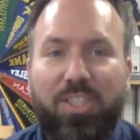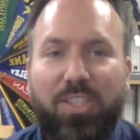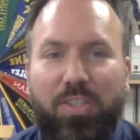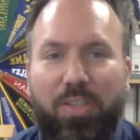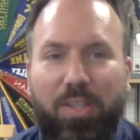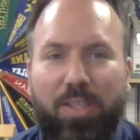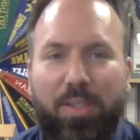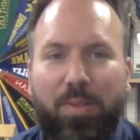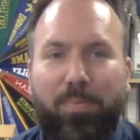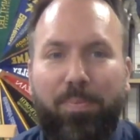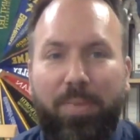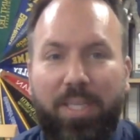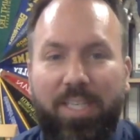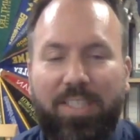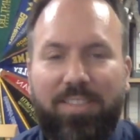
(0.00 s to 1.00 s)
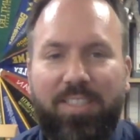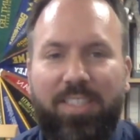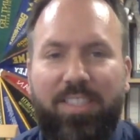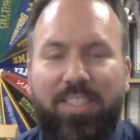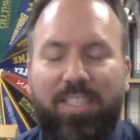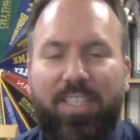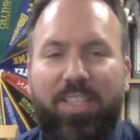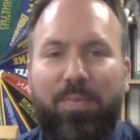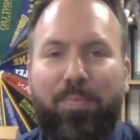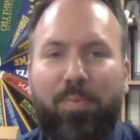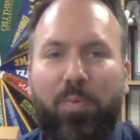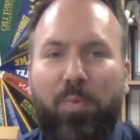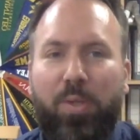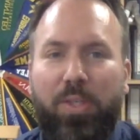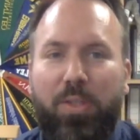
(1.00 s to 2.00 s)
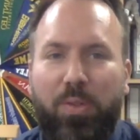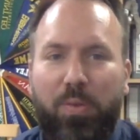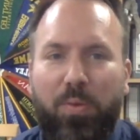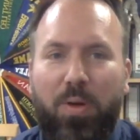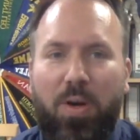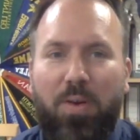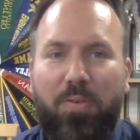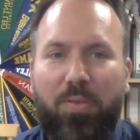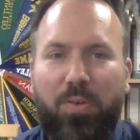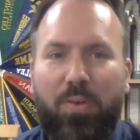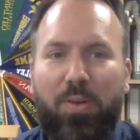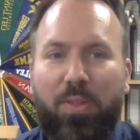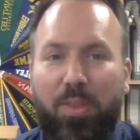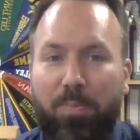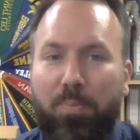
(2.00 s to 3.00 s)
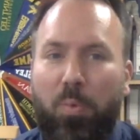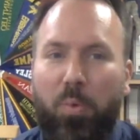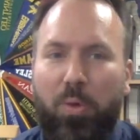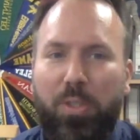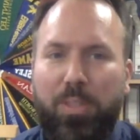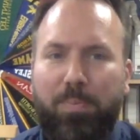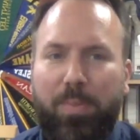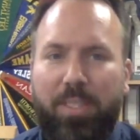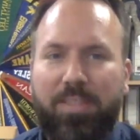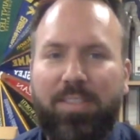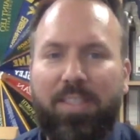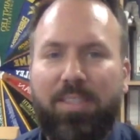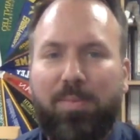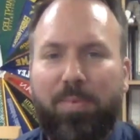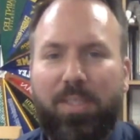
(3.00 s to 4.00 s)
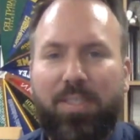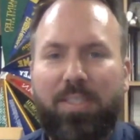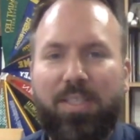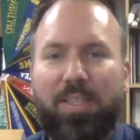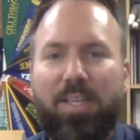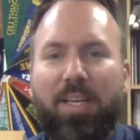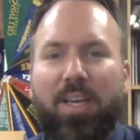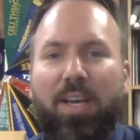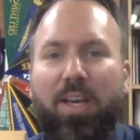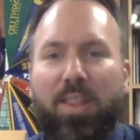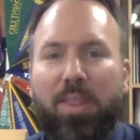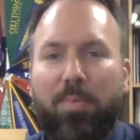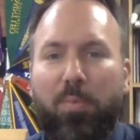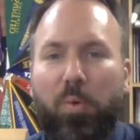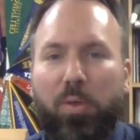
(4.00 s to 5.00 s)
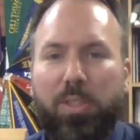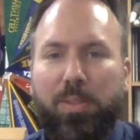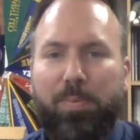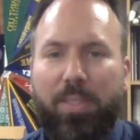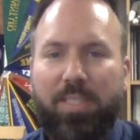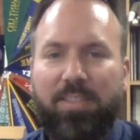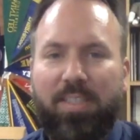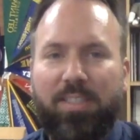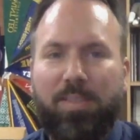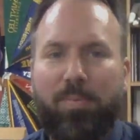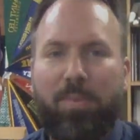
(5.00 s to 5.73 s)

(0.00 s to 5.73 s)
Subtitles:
to the PSAT, we do offer the Moresby assessment. The Moresby assessment